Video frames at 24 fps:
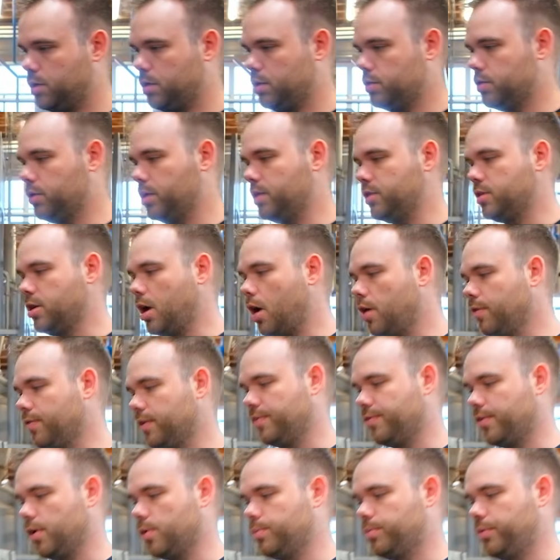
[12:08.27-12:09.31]
So this is an Alva
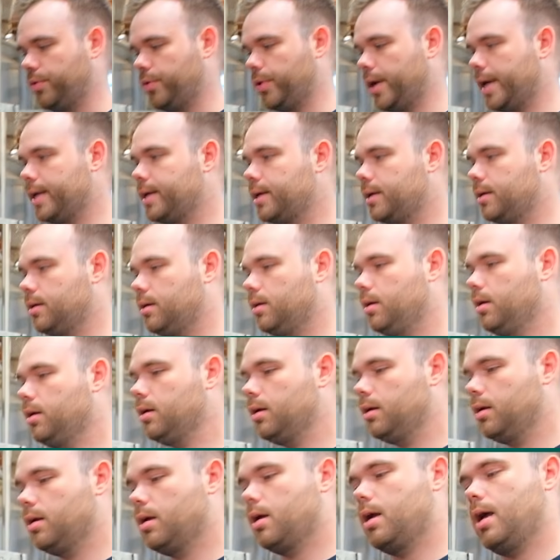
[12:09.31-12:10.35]
Laval Brew 80,
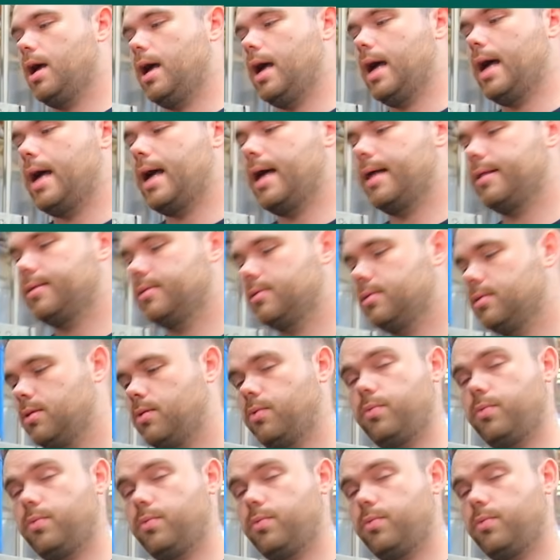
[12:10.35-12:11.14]
and